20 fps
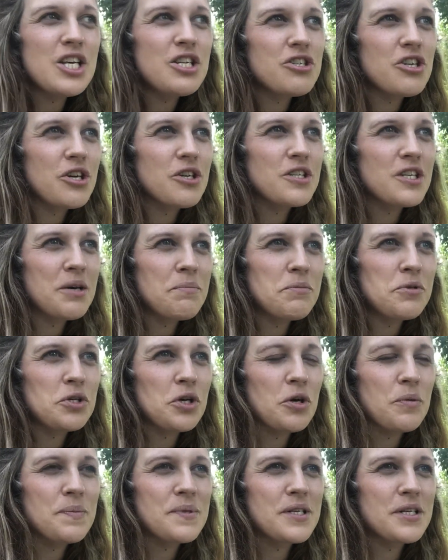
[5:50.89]
So some
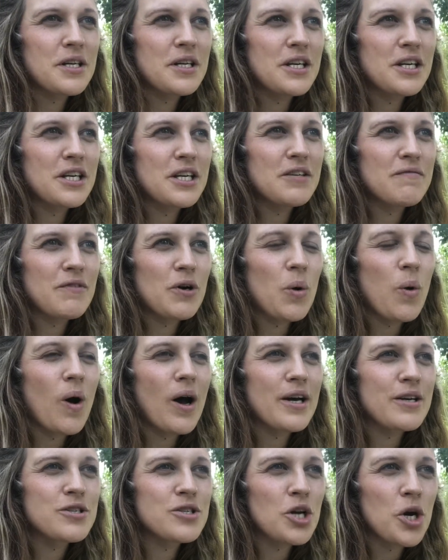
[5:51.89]
jobs
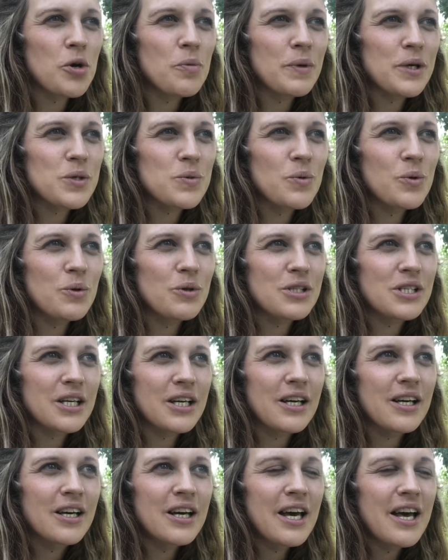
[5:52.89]
require so much
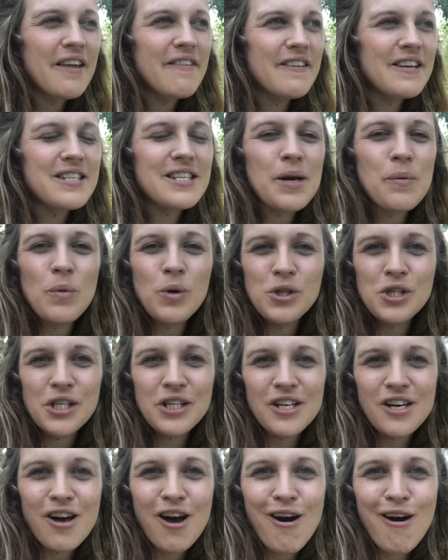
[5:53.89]
water, things like washing
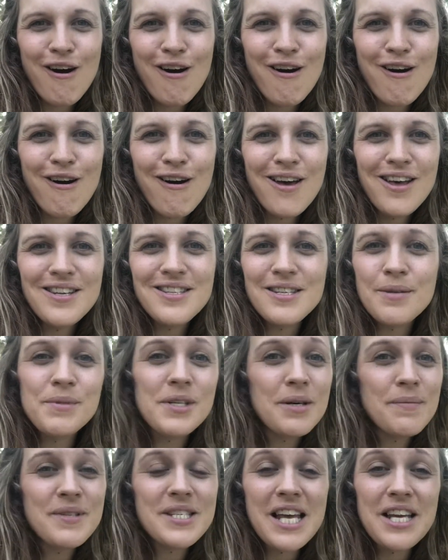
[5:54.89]
the car,
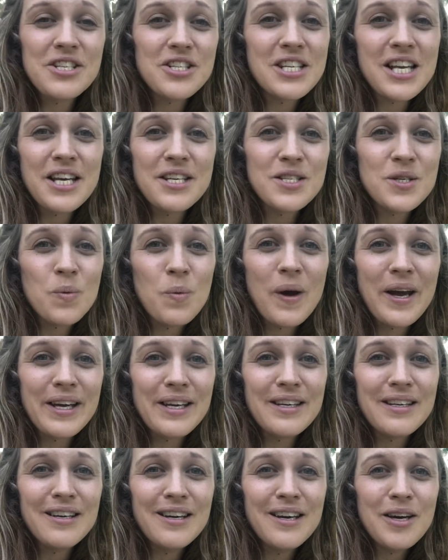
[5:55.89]
sometimes that just has to wait,